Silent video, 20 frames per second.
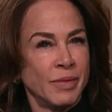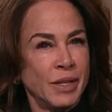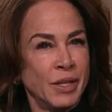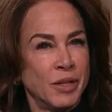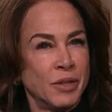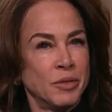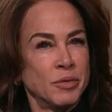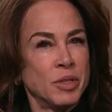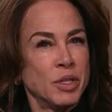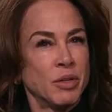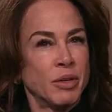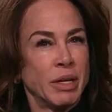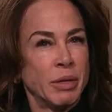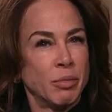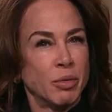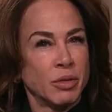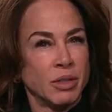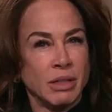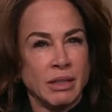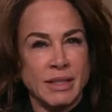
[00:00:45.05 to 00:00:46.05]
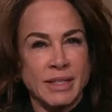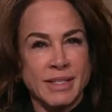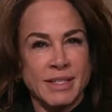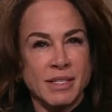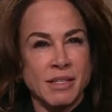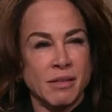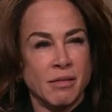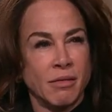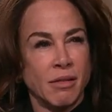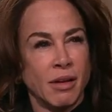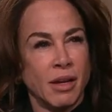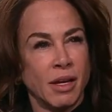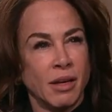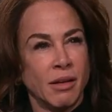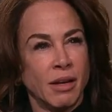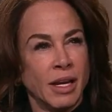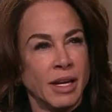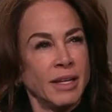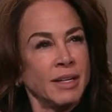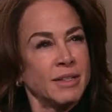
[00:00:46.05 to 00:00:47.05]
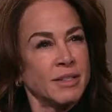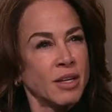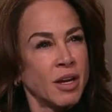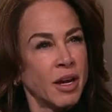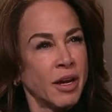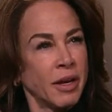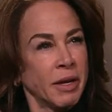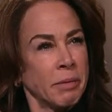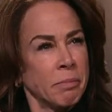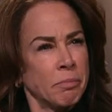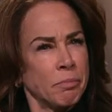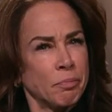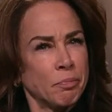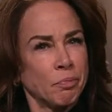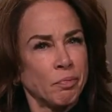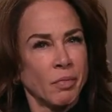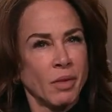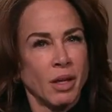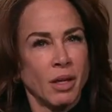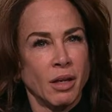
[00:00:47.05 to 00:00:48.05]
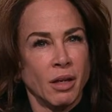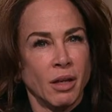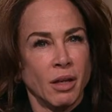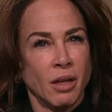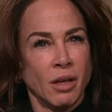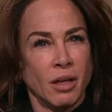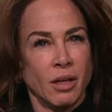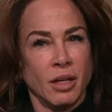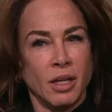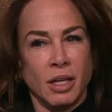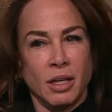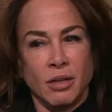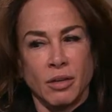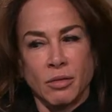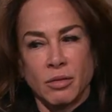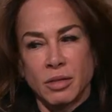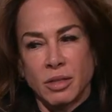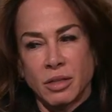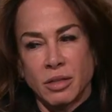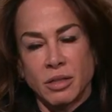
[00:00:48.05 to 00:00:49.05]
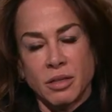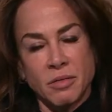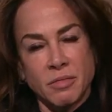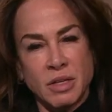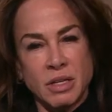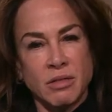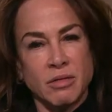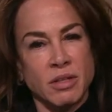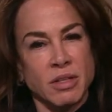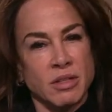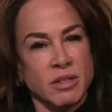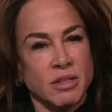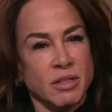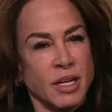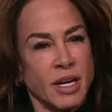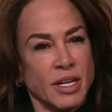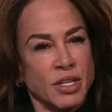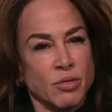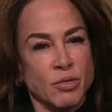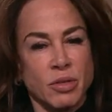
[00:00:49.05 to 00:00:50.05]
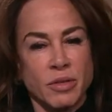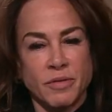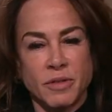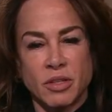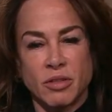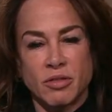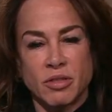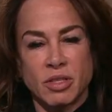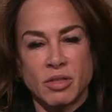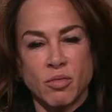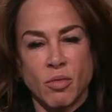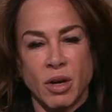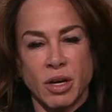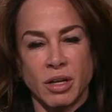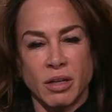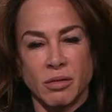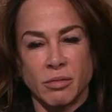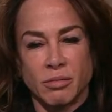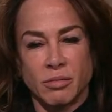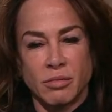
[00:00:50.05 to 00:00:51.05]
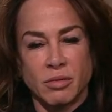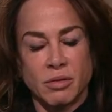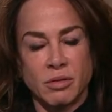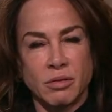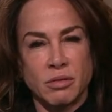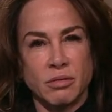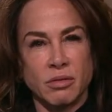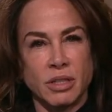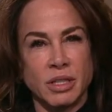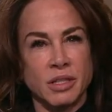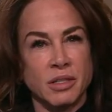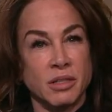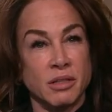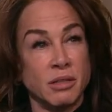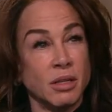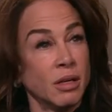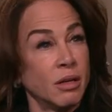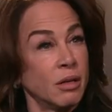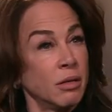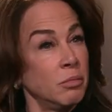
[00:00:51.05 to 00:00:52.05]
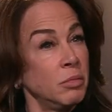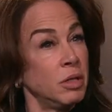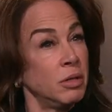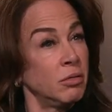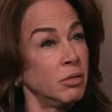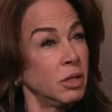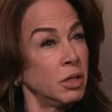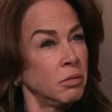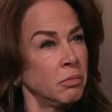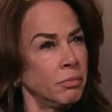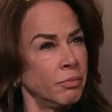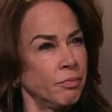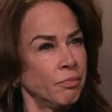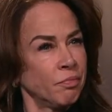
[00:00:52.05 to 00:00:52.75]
know, you're able to listen at any time. You know the communion schedule if you just want to tune in to take communion.